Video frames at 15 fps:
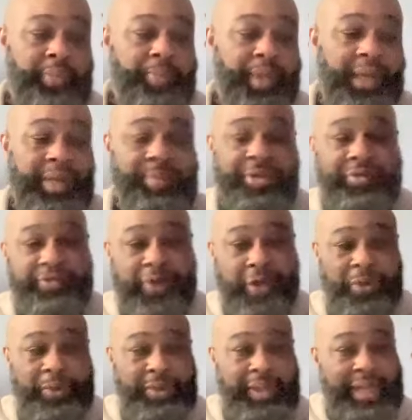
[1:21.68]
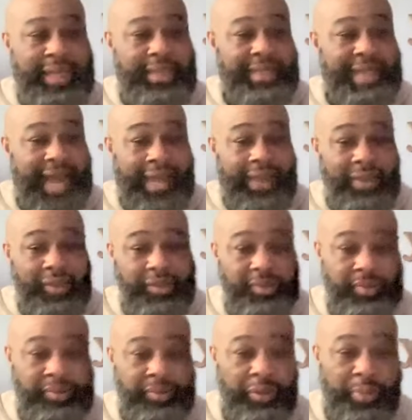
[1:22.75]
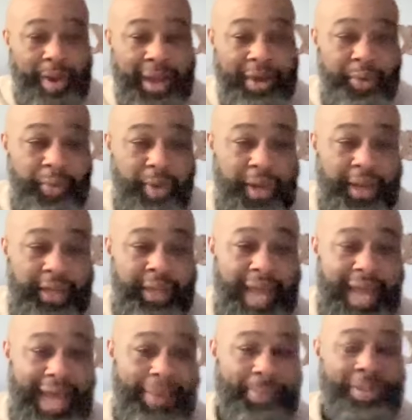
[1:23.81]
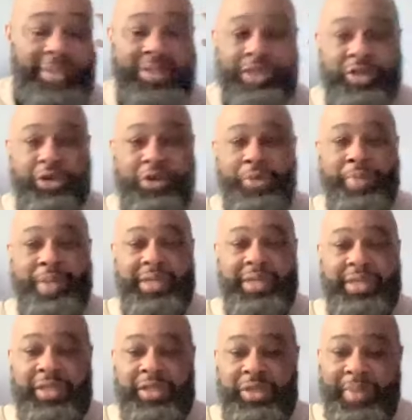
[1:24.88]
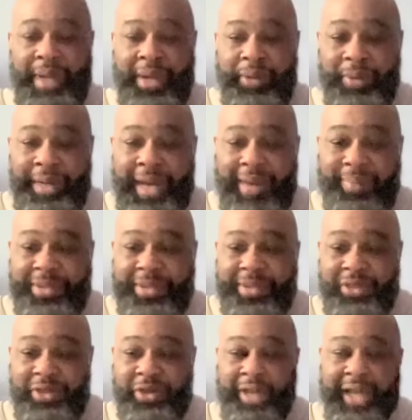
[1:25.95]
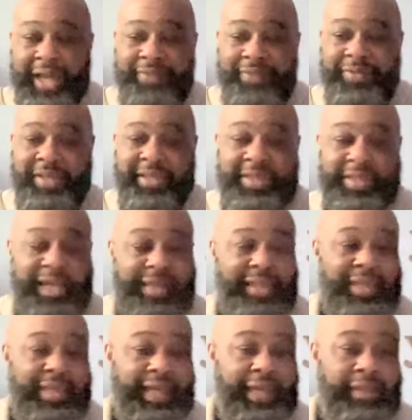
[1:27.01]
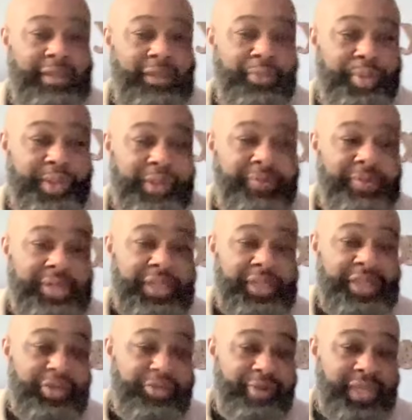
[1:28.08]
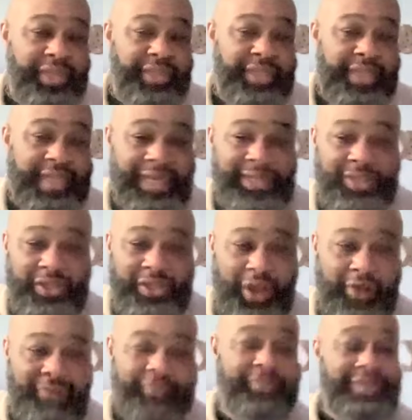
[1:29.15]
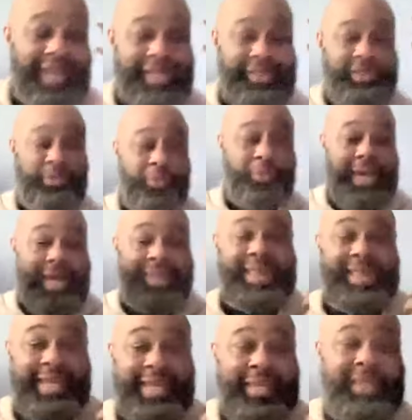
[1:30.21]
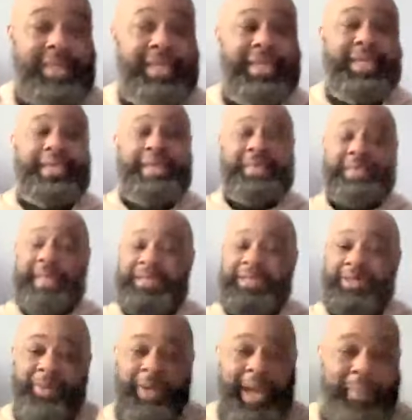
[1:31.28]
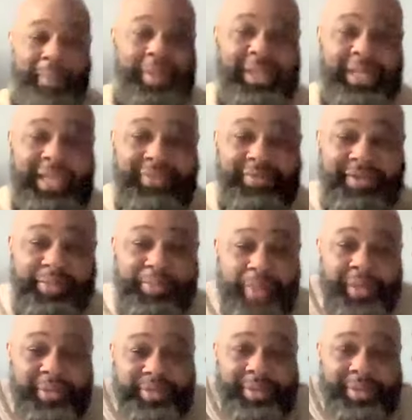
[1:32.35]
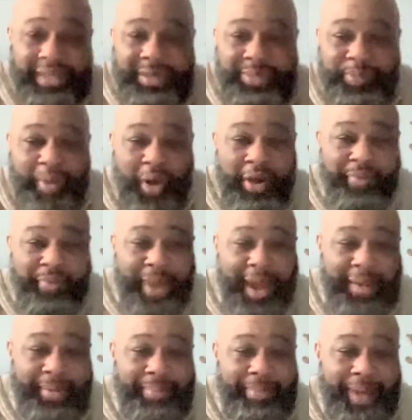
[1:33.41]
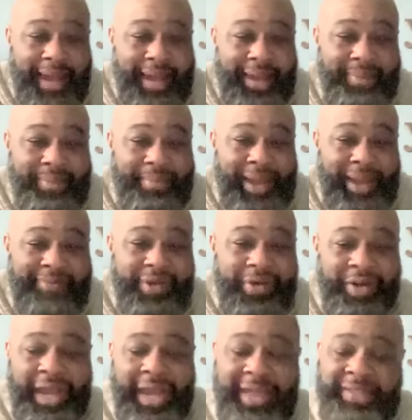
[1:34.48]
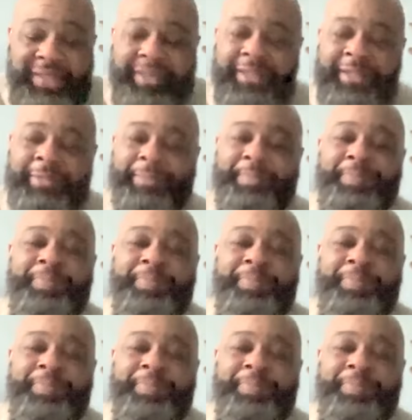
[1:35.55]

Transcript: pick up the phone and dial. No matter what happens in your business, no matter what happens in your life, there's nothing that a little bit of lead generation can't solve. That's the way I think. That's the way I believe. It's part of my very essence.